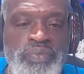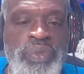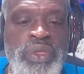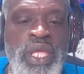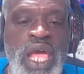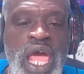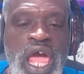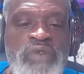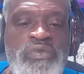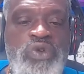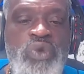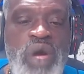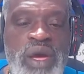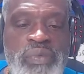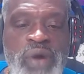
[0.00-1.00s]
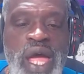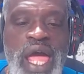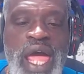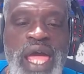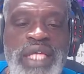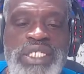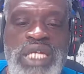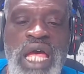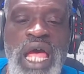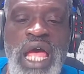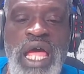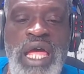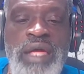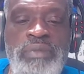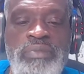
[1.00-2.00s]
Have you ever had
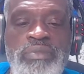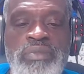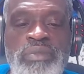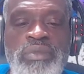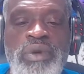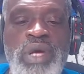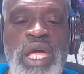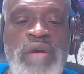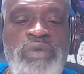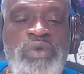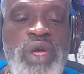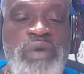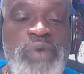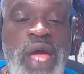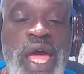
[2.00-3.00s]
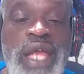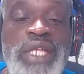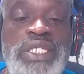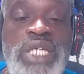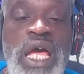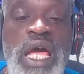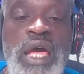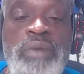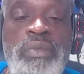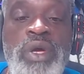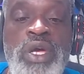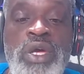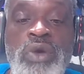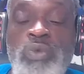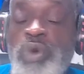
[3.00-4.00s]
time? Have you ever had a time
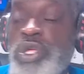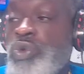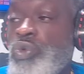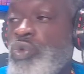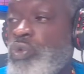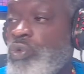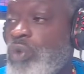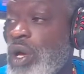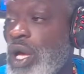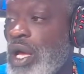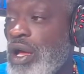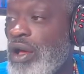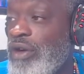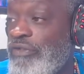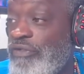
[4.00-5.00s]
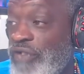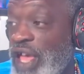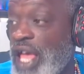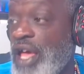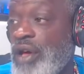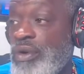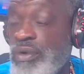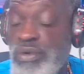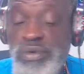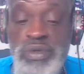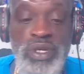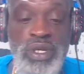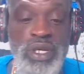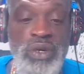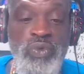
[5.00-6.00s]
when you failed,
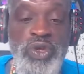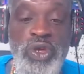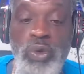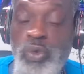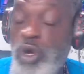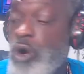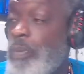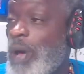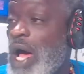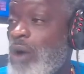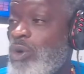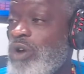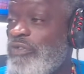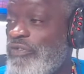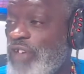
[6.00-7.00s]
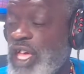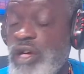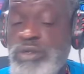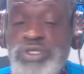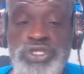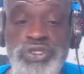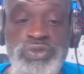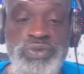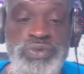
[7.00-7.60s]
when your willpower failed you.